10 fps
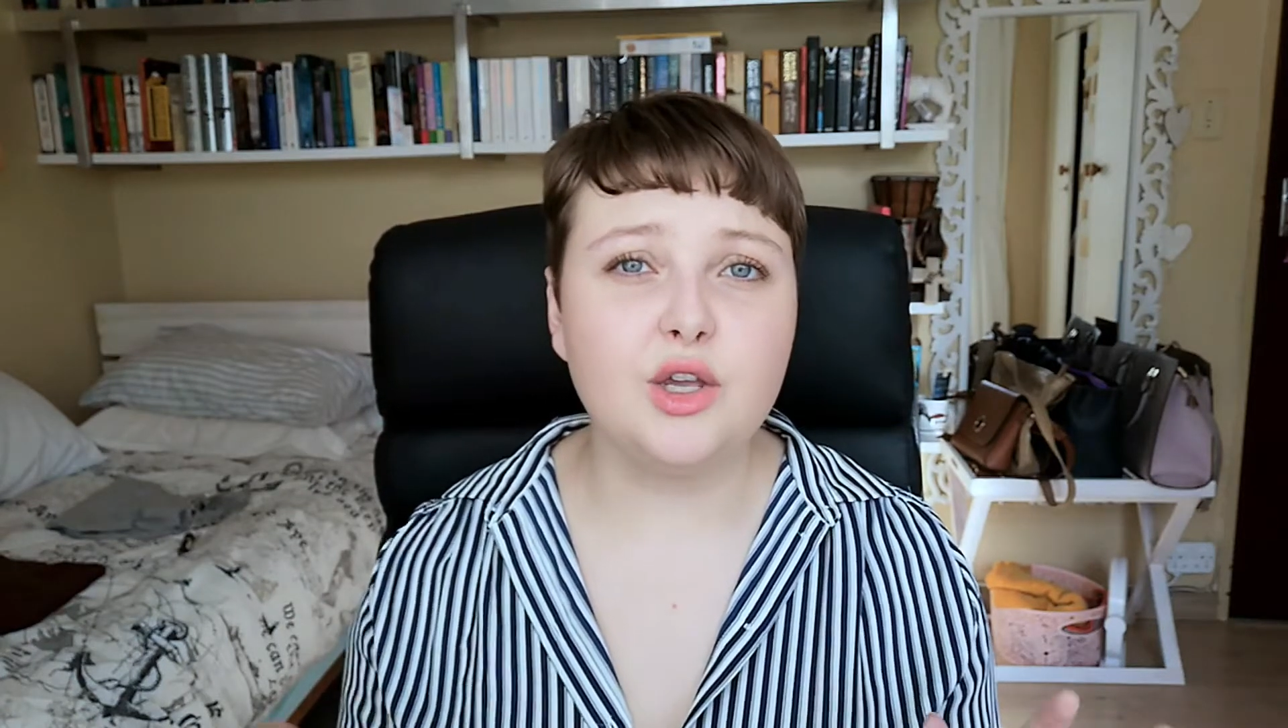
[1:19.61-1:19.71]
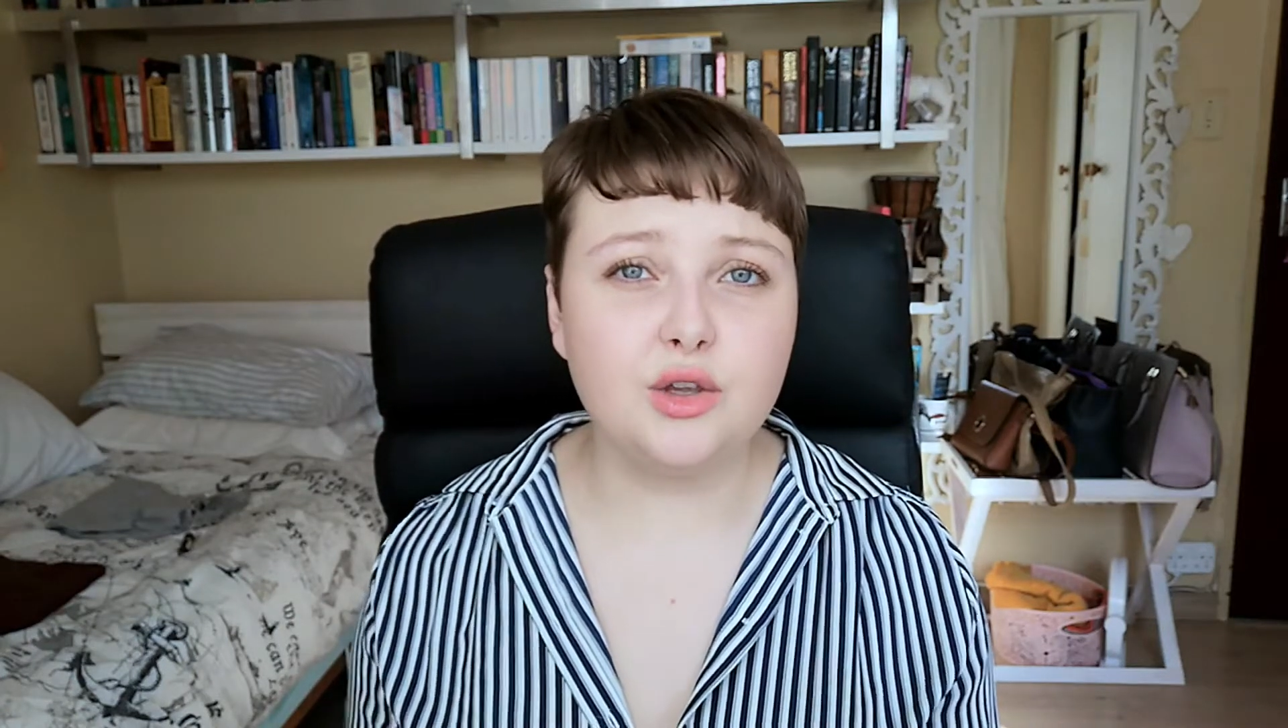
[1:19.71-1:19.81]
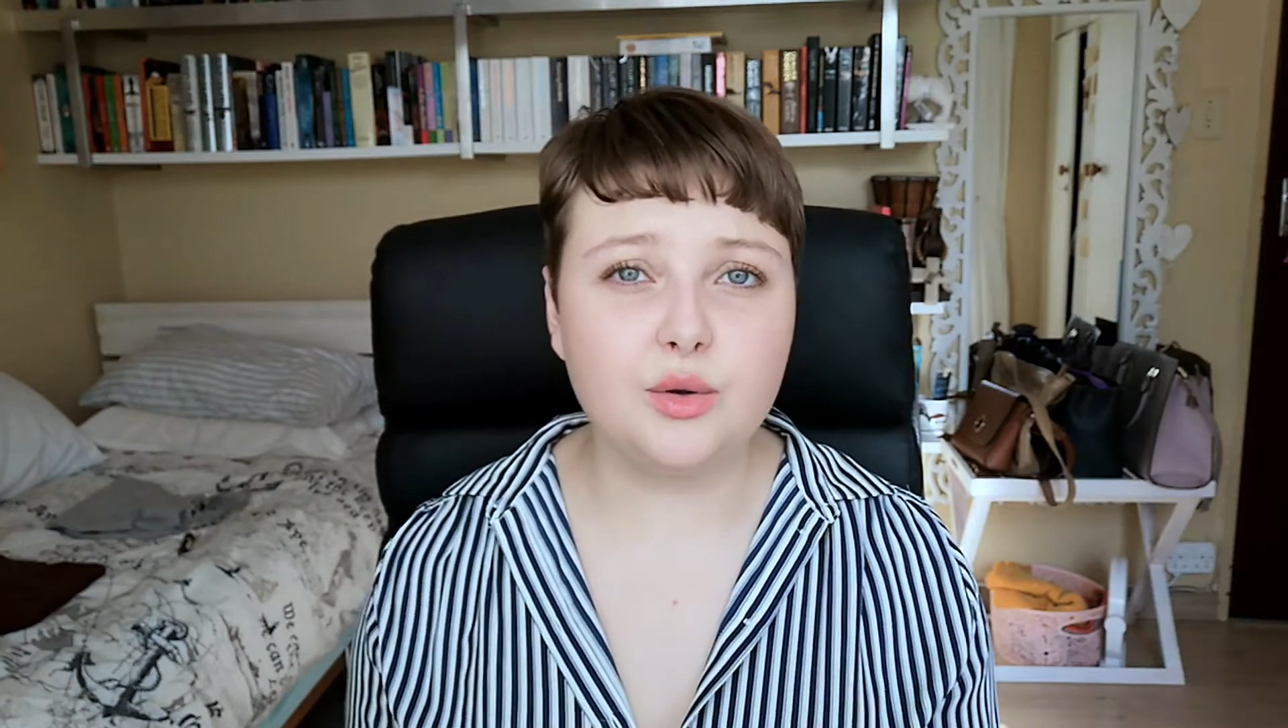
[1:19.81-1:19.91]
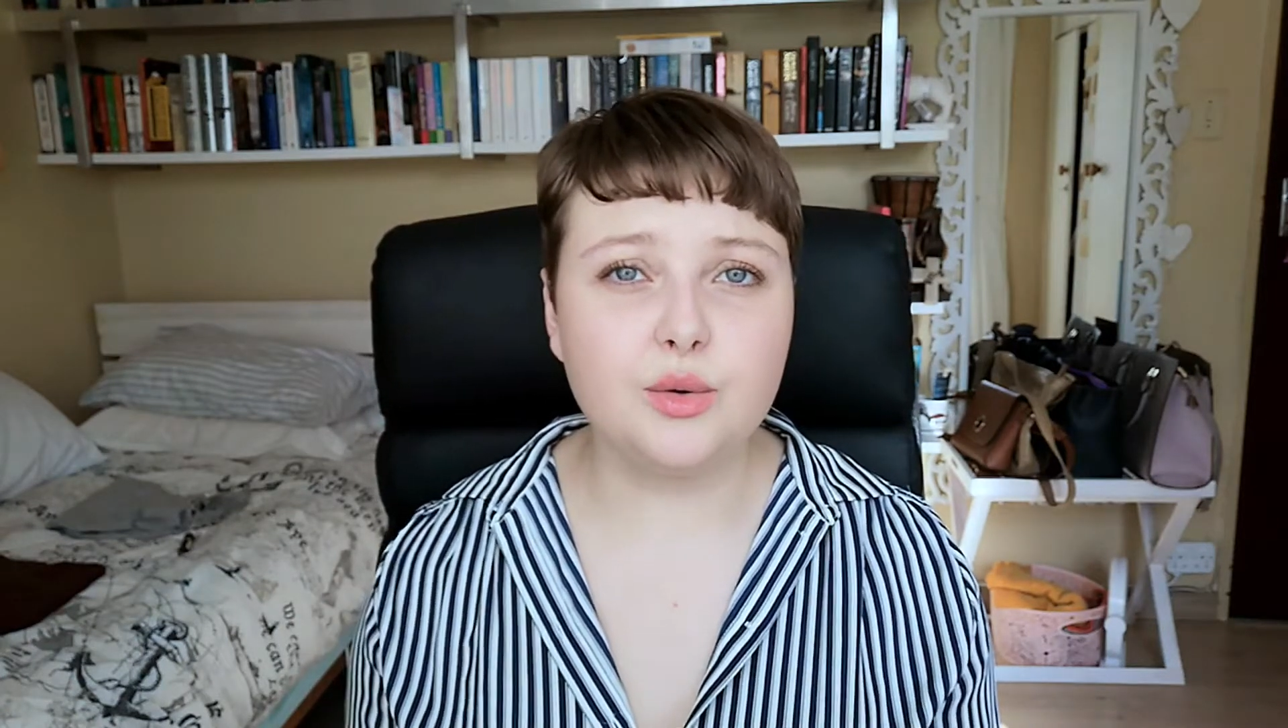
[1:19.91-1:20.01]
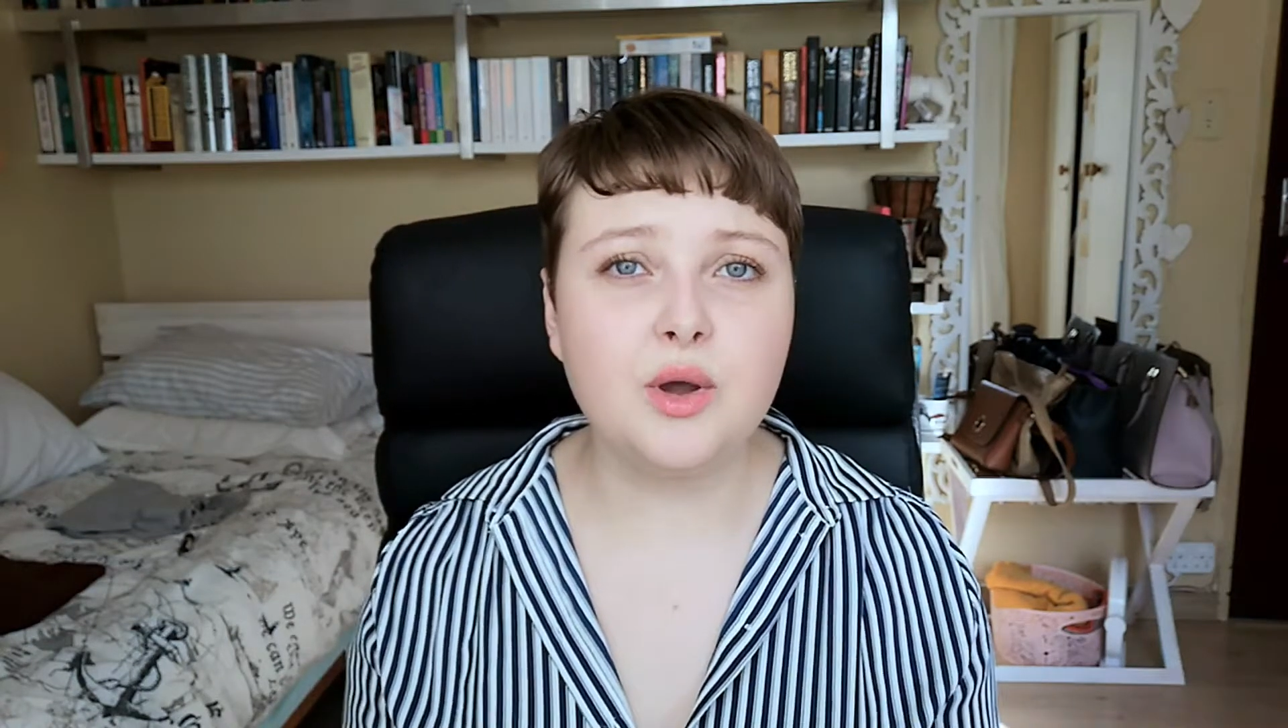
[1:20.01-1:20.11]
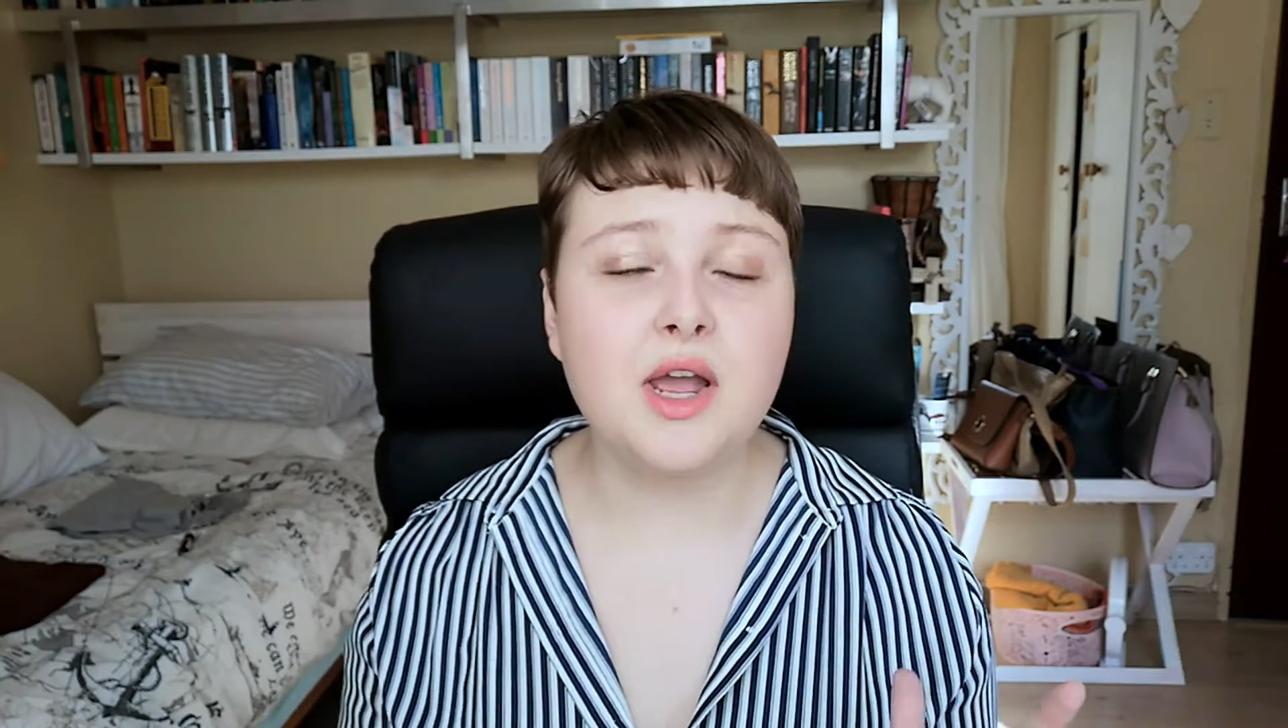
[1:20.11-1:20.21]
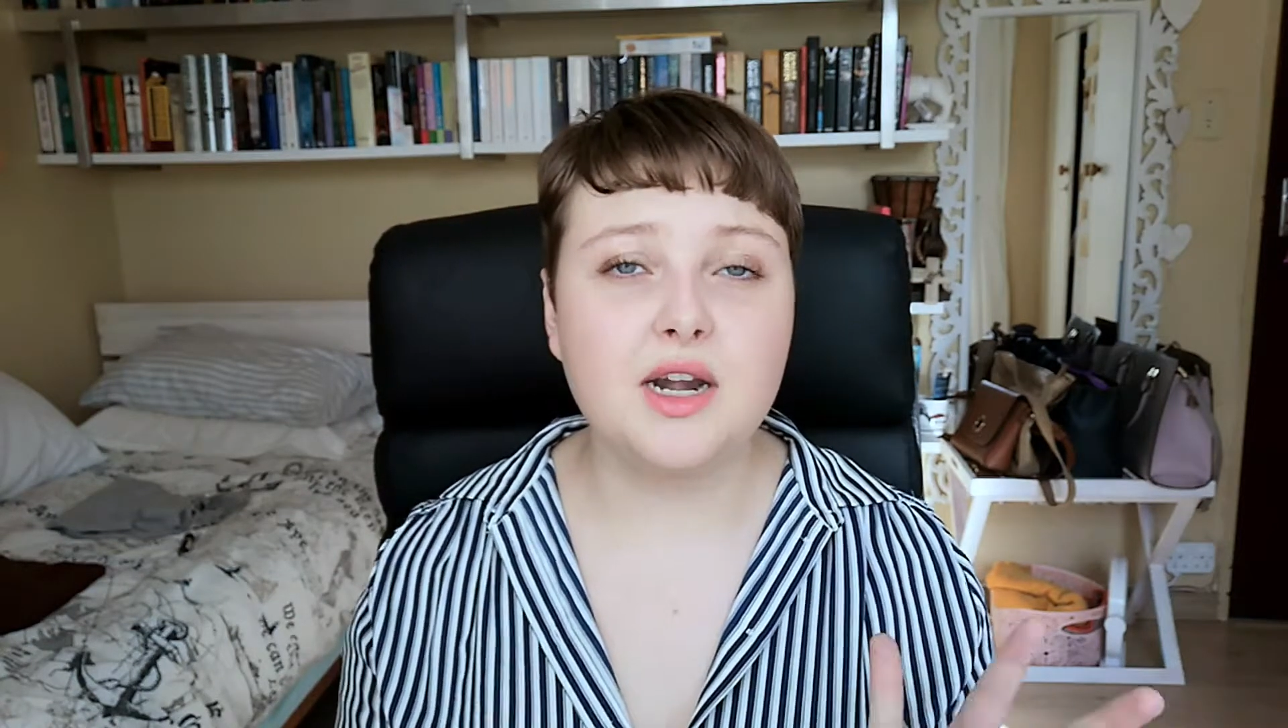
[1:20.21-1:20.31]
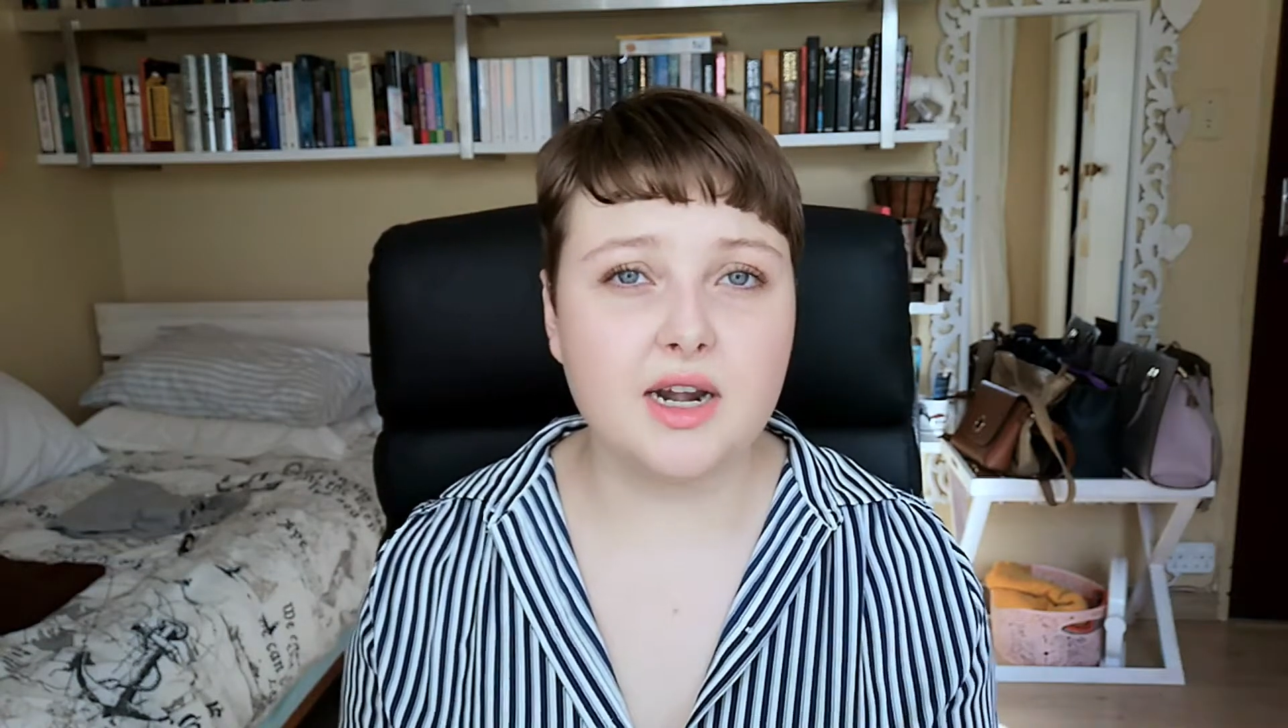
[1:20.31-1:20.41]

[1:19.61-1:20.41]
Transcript: you